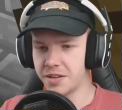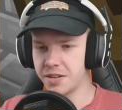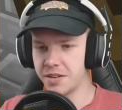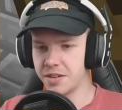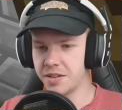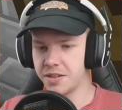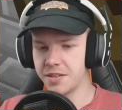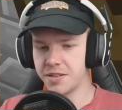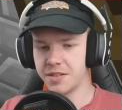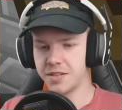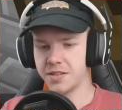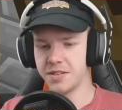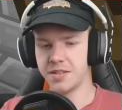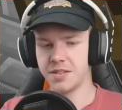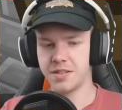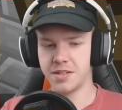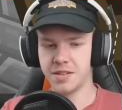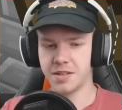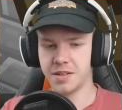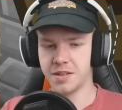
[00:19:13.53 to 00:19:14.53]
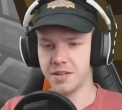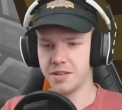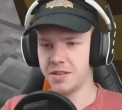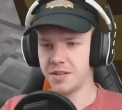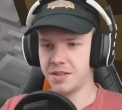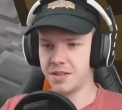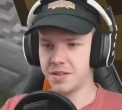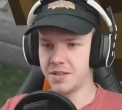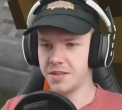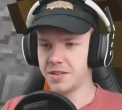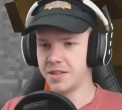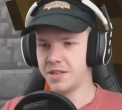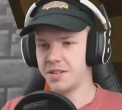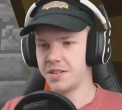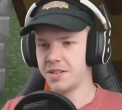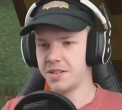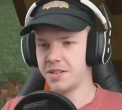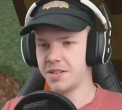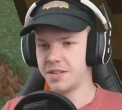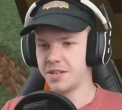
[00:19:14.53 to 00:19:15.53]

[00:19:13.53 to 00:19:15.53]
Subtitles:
(silence)